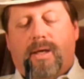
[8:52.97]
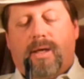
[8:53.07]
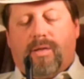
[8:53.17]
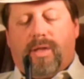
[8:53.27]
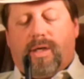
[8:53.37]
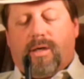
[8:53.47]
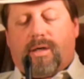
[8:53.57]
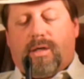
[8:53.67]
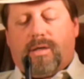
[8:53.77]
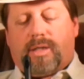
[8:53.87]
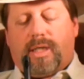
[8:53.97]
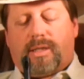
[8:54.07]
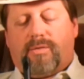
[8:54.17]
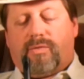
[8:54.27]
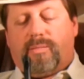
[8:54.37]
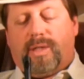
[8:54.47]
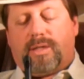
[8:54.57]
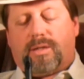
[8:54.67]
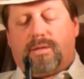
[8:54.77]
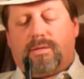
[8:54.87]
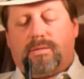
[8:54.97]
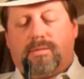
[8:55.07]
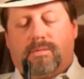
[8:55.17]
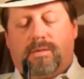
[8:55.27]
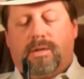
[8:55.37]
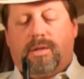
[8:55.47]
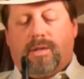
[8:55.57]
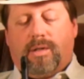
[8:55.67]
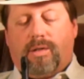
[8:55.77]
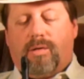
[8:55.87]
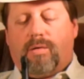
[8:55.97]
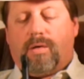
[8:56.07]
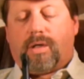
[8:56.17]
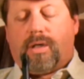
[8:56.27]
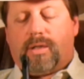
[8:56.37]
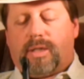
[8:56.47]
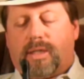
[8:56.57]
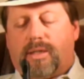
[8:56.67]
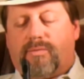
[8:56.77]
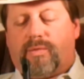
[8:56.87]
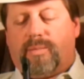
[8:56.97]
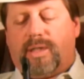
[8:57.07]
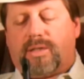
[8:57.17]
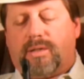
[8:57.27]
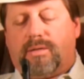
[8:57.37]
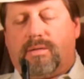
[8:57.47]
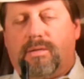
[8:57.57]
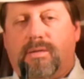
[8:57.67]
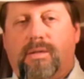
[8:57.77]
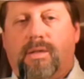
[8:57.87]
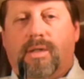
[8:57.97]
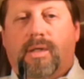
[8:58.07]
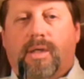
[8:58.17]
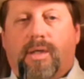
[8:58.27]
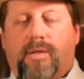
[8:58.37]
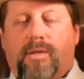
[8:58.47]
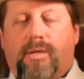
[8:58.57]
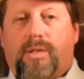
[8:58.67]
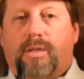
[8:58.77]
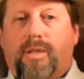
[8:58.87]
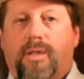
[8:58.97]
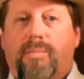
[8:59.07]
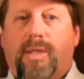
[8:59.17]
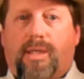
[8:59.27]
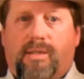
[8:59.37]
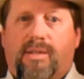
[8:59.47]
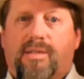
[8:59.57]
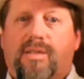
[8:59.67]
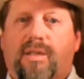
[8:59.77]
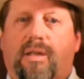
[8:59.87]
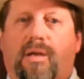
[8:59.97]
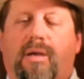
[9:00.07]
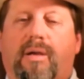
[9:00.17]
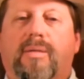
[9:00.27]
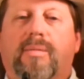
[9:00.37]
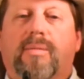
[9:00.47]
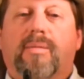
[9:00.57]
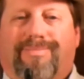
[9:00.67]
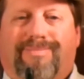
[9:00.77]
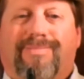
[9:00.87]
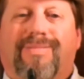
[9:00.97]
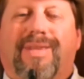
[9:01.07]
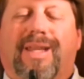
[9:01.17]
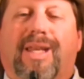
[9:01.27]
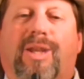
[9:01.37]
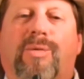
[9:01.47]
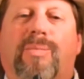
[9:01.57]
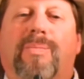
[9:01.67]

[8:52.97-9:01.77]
their contact information, your contact information? They should, because it's the law. Thank you.